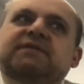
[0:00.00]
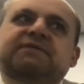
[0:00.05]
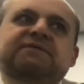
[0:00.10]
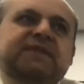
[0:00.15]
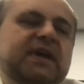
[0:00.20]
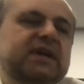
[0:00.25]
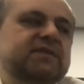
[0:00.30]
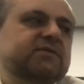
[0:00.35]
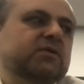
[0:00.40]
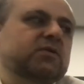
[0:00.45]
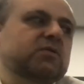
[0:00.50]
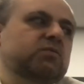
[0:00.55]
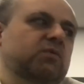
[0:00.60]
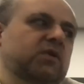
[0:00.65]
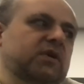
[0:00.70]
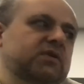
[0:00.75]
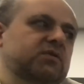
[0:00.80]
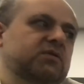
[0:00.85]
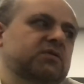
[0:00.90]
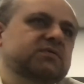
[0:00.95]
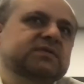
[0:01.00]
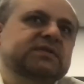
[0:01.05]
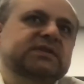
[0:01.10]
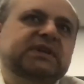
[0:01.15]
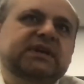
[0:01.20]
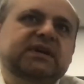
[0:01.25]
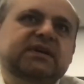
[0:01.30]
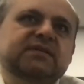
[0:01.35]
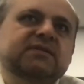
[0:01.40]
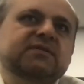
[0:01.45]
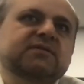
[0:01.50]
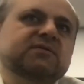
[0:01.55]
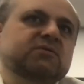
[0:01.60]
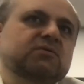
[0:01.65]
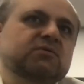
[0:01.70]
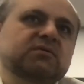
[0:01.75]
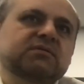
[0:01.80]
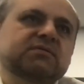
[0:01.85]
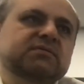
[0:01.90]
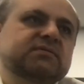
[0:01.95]
uh, favor one over the
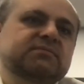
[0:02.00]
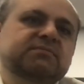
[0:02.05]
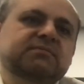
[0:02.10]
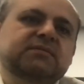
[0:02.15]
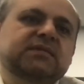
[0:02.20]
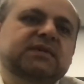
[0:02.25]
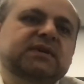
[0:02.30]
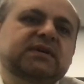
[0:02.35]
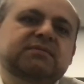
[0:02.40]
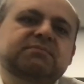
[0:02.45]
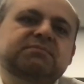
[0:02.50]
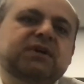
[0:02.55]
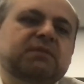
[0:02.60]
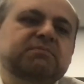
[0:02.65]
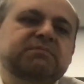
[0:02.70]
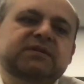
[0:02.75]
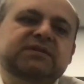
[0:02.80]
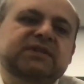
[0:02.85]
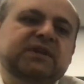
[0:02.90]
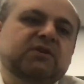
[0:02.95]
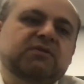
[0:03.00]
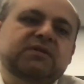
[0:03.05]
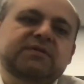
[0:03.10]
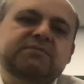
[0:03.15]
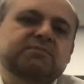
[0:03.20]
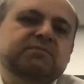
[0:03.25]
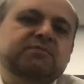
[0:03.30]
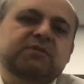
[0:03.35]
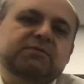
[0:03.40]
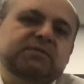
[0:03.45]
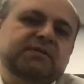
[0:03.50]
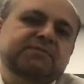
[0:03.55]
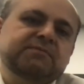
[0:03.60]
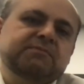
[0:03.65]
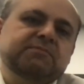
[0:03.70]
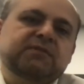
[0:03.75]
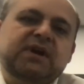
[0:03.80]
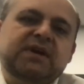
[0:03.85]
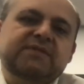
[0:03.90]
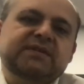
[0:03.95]
other or publicly or even or
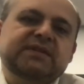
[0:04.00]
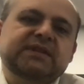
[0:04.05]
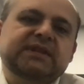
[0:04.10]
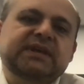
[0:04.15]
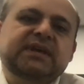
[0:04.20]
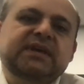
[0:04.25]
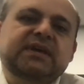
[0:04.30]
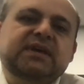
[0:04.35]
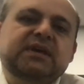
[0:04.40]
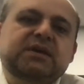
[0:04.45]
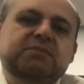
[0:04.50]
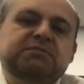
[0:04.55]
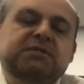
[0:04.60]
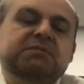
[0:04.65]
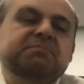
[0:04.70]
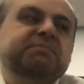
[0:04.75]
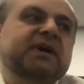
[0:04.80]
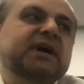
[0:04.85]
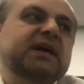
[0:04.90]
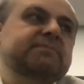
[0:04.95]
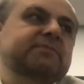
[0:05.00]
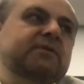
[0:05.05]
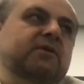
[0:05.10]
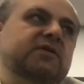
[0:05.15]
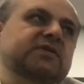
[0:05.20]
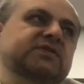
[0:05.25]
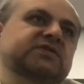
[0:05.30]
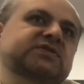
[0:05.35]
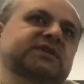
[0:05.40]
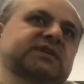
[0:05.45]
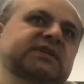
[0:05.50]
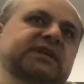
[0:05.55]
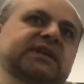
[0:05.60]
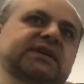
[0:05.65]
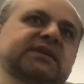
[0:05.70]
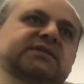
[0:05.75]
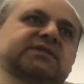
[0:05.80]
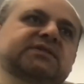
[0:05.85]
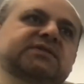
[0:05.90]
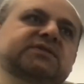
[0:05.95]
even privately. But
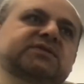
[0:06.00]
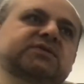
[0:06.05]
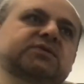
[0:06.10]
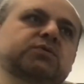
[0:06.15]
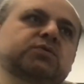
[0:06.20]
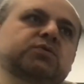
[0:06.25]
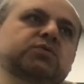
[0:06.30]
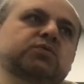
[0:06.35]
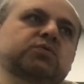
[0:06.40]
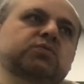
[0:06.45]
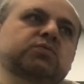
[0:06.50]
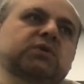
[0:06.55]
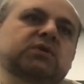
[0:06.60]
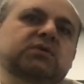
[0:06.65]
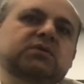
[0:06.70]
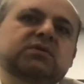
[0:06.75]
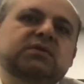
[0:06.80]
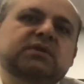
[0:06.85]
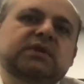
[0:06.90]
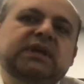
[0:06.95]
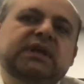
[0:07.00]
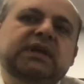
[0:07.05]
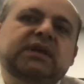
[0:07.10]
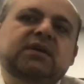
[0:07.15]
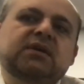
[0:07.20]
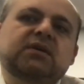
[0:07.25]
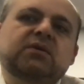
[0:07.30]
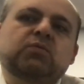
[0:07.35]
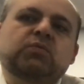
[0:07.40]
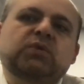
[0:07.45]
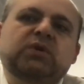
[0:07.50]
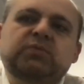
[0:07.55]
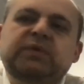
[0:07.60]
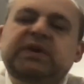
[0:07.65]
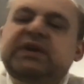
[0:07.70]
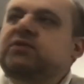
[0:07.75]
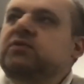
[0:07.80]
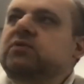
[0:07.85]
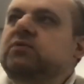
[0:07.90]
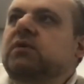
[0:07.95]
bipartisan is well
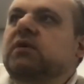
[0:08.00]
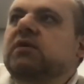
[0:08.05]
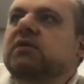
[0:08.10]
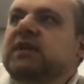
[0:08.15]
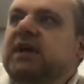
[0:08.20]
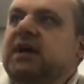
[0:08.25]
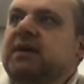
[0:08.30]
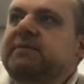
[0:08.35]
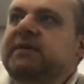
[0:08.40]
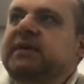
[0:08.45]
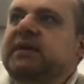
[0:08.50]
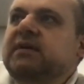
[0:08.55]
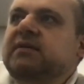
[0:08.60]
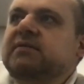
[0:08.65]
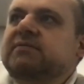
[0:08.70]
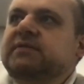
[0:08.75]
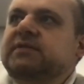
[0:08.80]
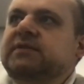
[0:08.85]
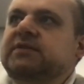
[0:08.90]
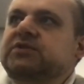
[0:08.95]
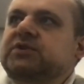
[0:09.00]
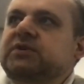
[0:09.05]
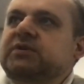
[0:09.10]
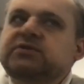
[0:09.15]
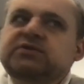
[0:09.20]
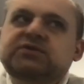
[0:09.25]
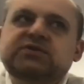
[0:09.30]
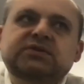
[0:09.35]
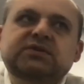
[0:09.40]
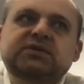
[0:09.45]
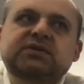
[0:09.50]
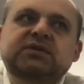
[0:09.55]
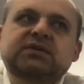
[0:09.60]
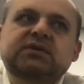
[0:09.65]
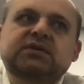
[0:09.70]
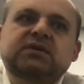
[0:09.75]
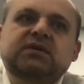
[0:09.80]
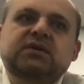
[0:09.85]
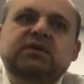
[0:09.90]
when we do our lobbying for the church,